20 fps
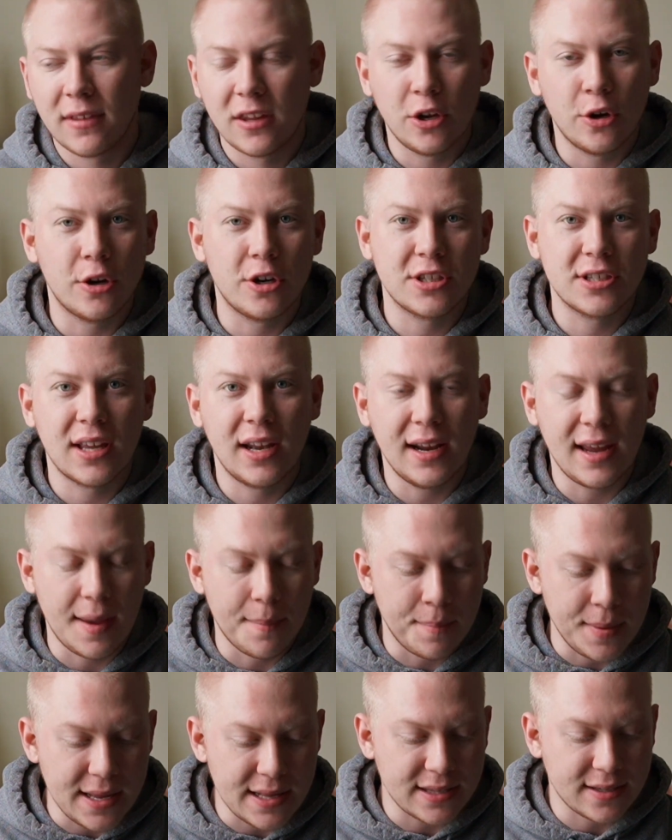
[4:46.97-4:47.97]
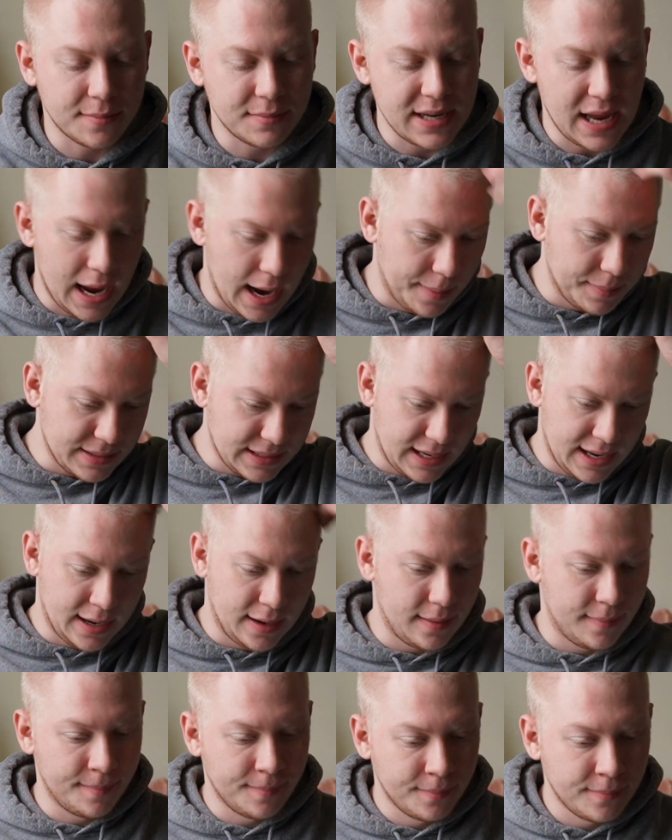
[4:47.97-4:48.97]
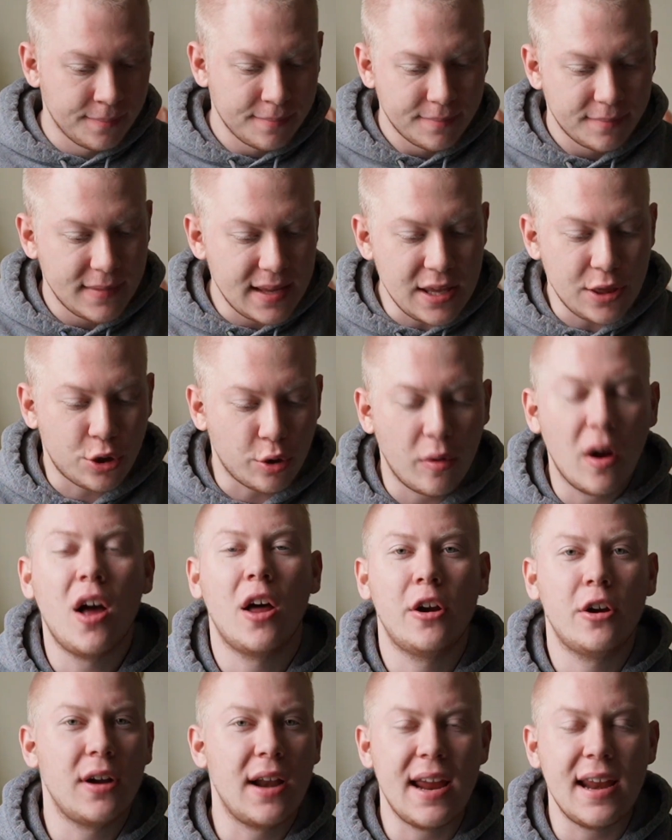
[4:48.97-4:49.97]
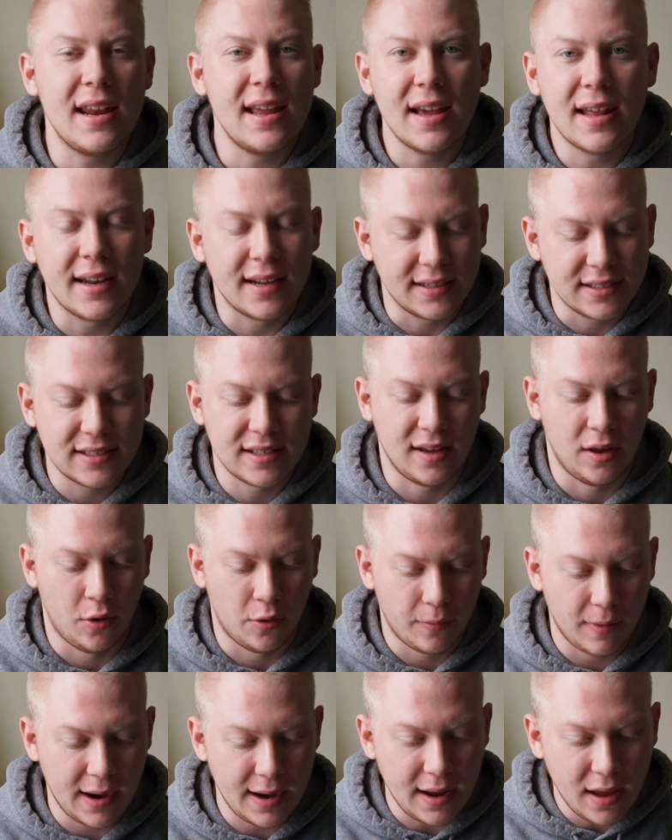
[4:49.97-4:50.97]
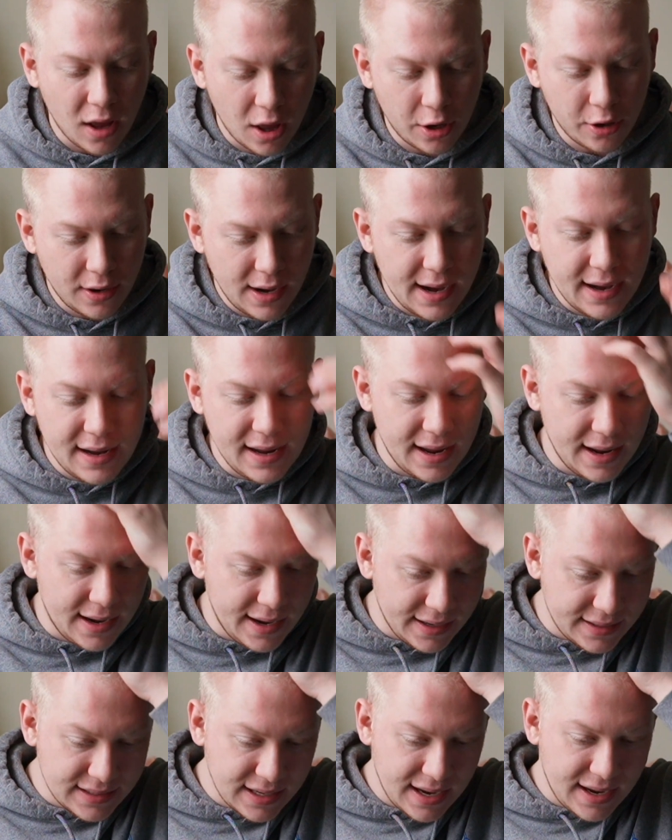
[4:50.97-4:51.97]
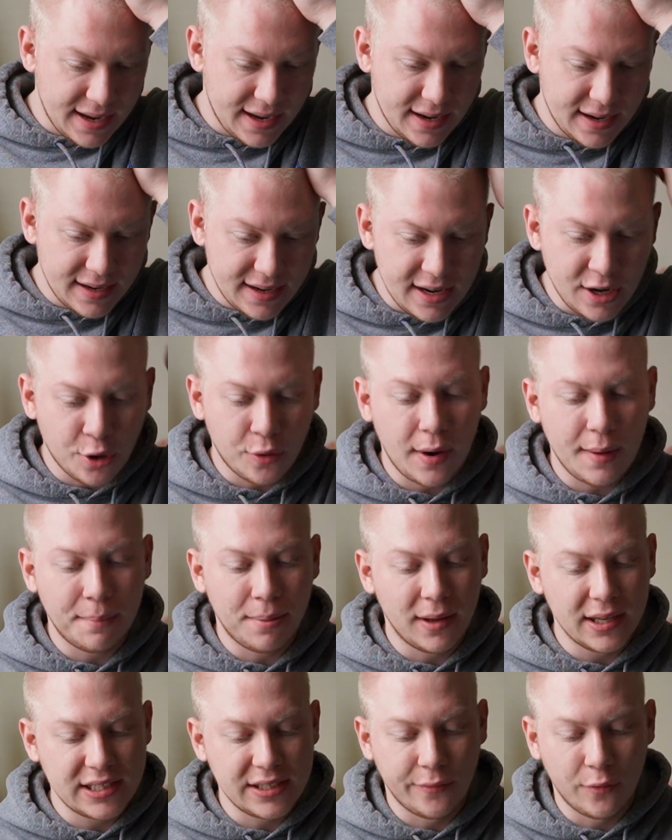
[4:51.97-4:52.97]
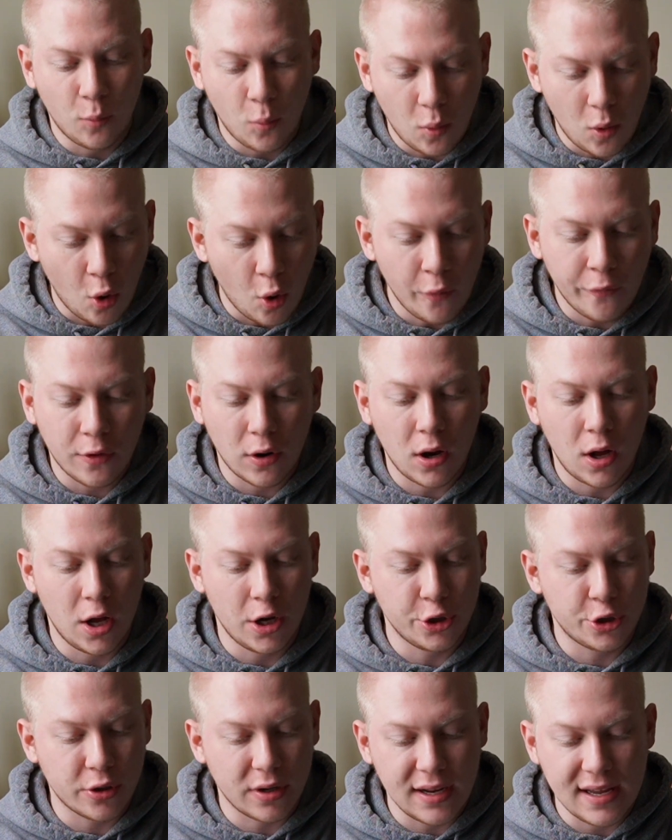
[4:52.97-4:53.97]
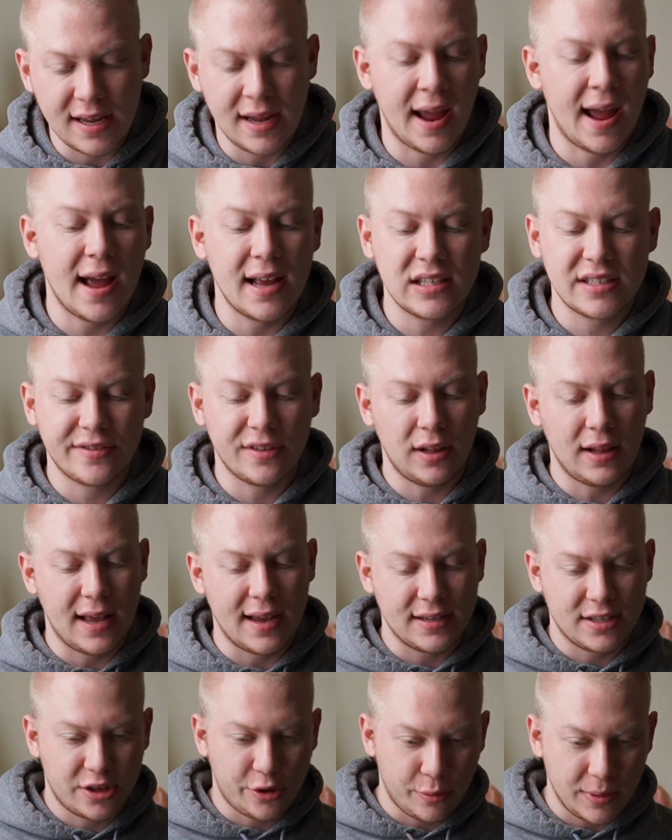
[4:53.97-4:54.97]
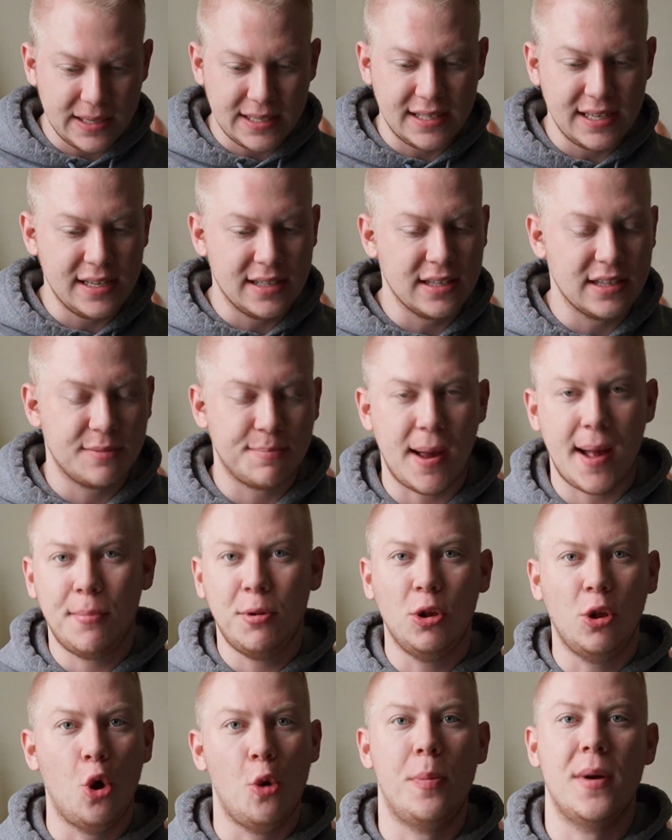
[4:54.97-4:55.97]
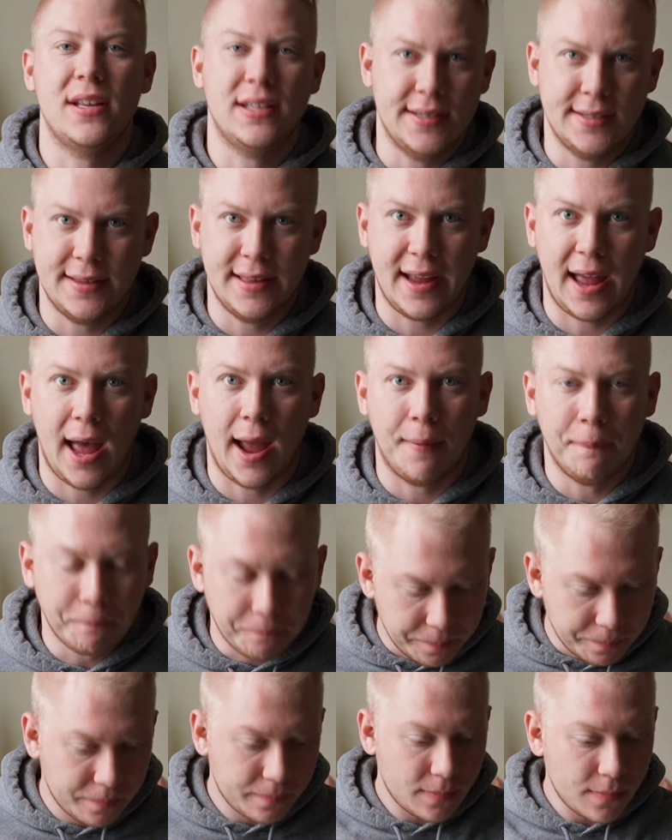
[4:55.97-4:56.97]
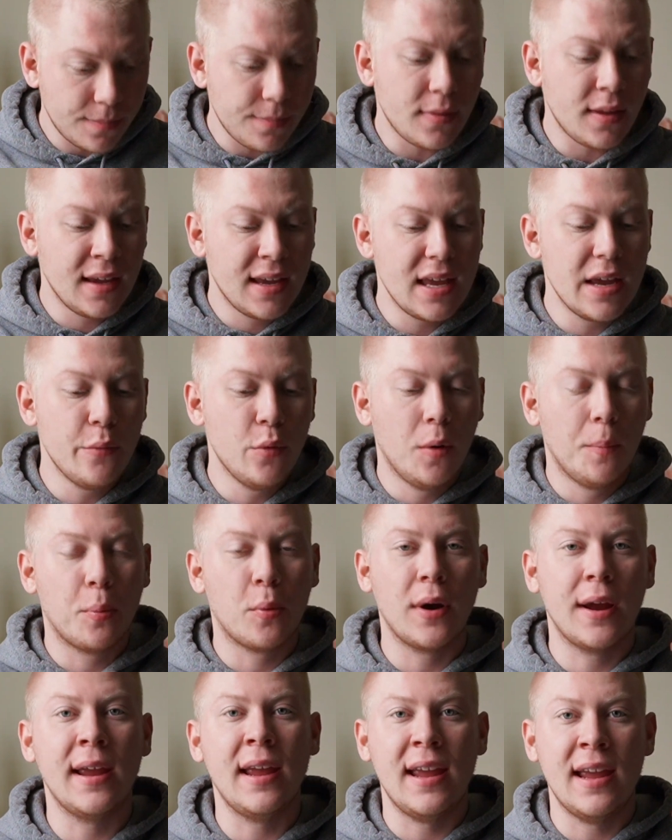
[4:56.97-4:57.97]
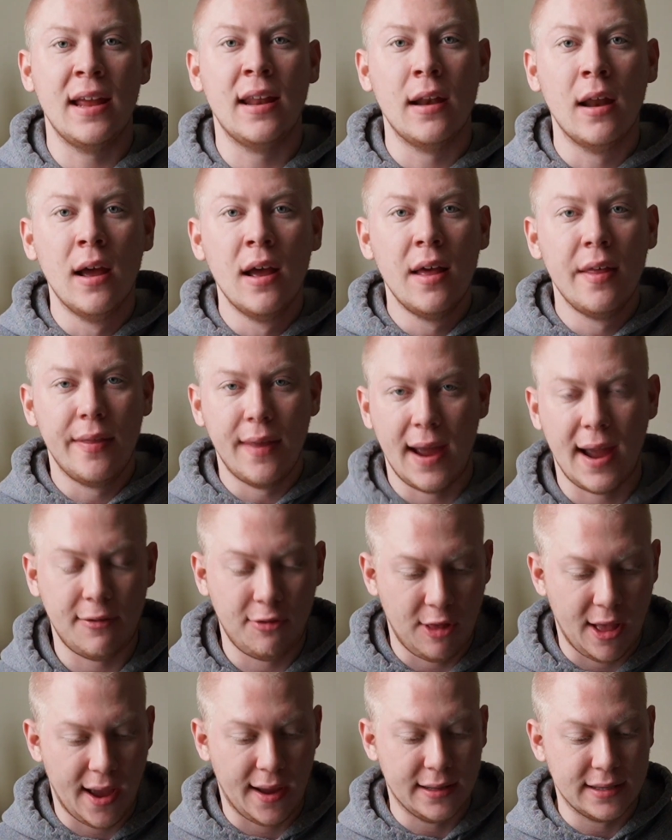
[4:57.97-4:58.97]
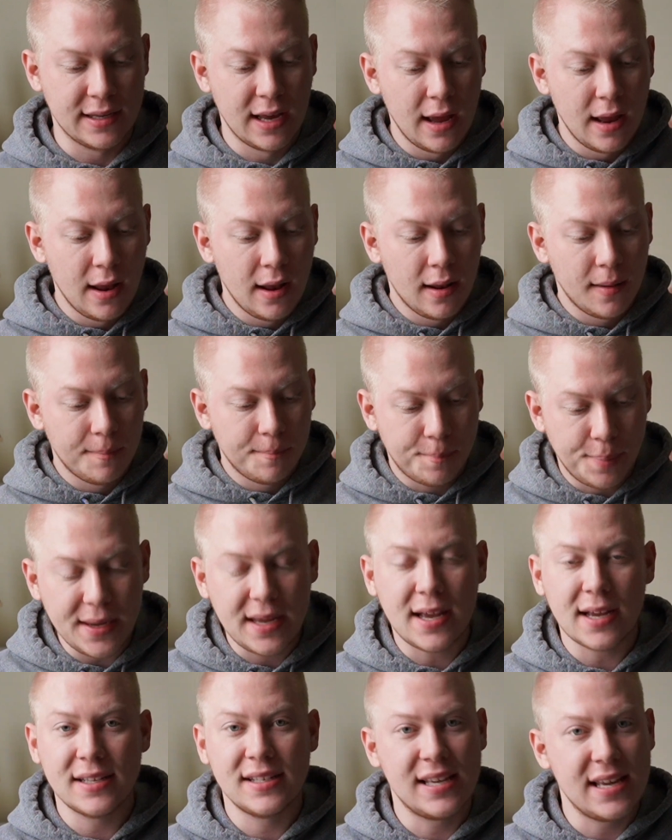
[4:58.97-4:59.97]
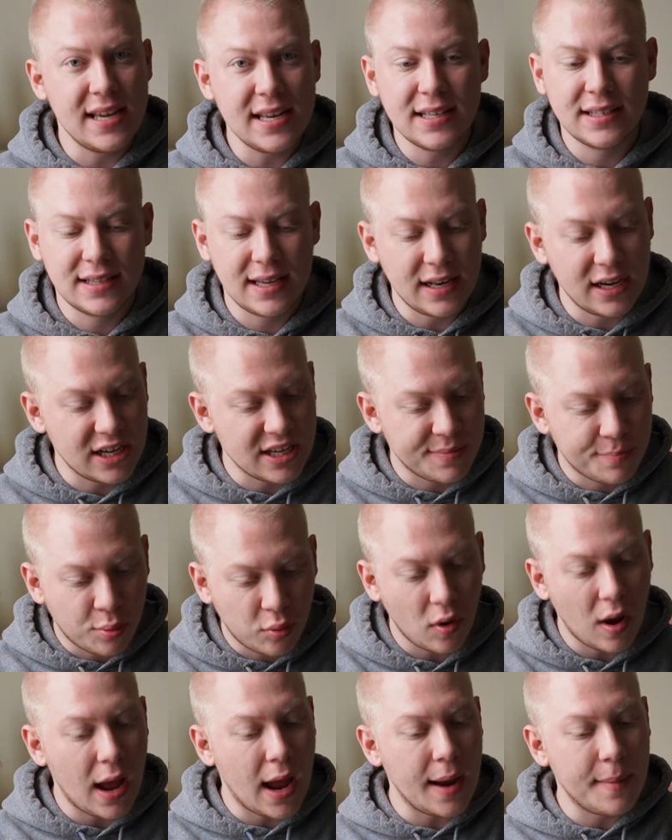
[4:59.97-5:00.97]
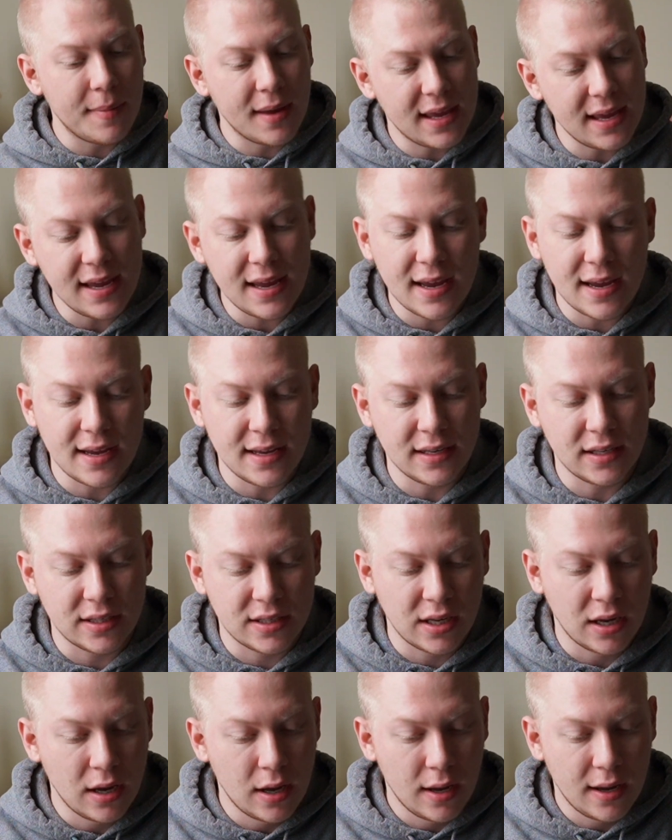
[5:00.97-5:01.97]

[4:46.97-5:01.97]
you're just going to get beat sometimes. And he threw 180 innings still, right? 180 innings. He had an ERA plus of over 100. He has for the last 3 seasons. Pablo Lopez is the guy. He will bring in the headlines. because he is in his prime. He is